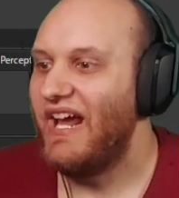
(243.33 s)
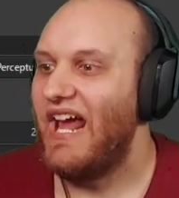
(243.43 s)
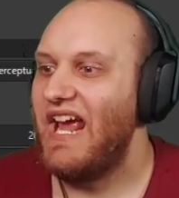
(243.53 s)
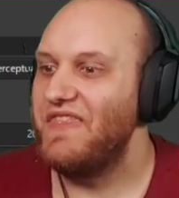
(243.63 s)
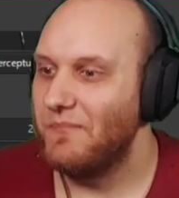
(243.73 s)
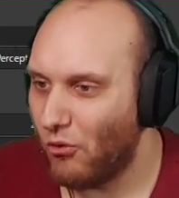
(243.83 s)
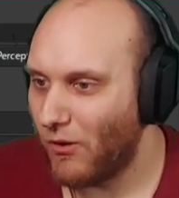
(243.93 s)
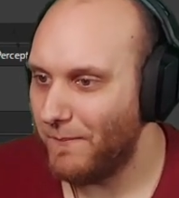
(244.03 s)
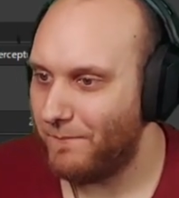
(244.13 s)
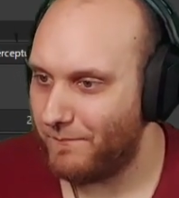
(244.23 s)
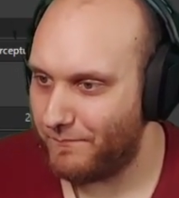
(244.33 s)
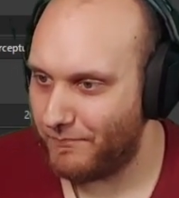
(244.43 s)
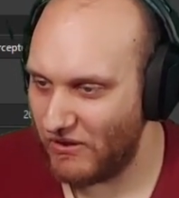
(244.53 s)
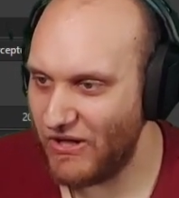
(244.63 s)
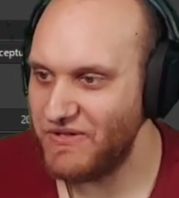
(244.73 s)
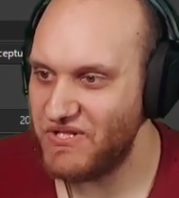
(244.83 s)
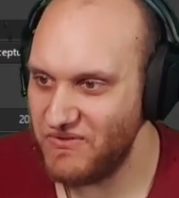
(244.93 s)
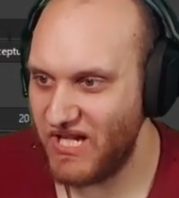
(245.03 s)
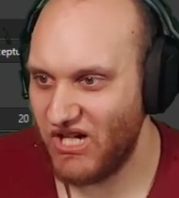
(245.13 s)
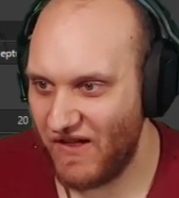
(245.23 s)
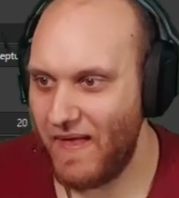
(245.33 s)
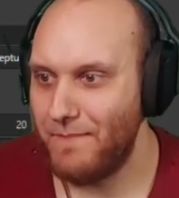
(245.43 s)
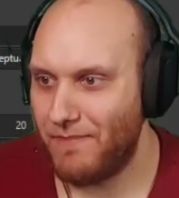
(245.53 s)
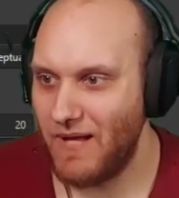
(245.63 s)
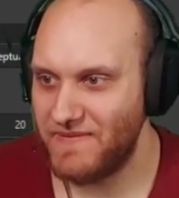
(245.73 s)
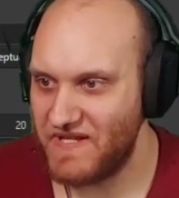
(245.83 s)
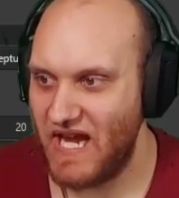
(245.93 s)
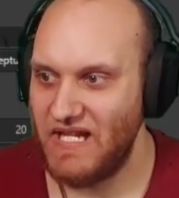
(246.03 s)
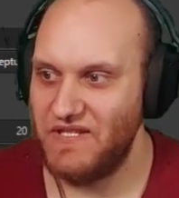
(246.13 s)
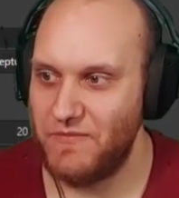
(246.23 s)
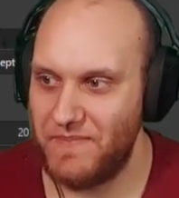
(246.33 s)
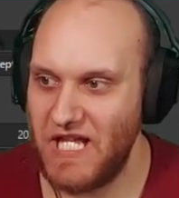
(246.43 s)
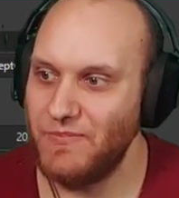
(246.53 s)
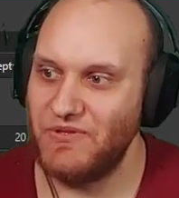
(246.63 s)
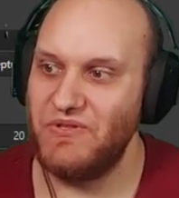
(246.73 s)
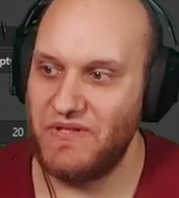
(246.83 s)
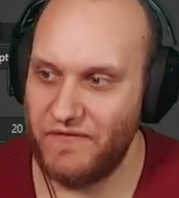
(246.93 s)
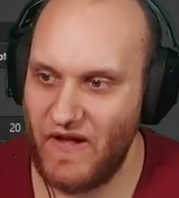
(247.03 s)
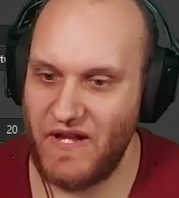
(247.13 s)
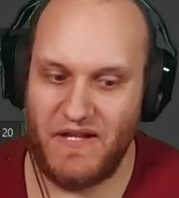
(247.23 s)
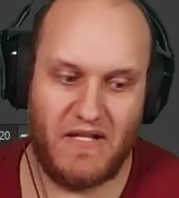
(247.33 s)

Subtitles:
and the more players you need on that bomb site to be able to defend it.